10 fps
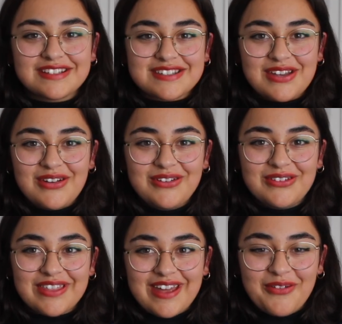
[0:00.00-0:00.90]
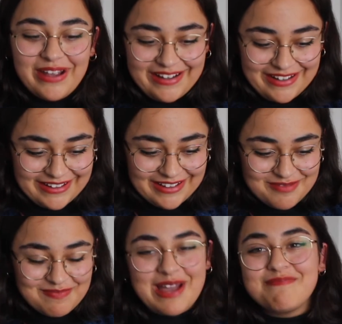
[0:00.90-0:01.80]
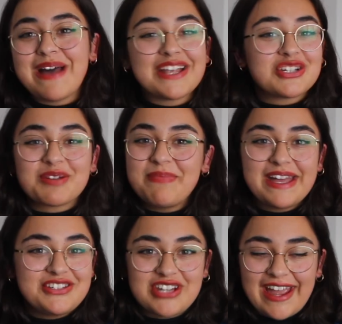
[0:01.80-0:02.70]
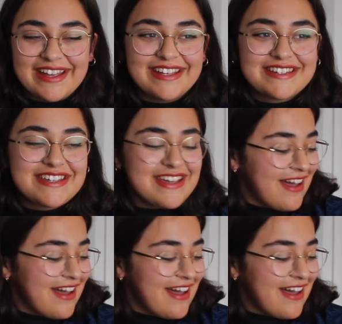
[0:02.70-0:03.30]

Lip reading: So there we are, my magic bed jacket.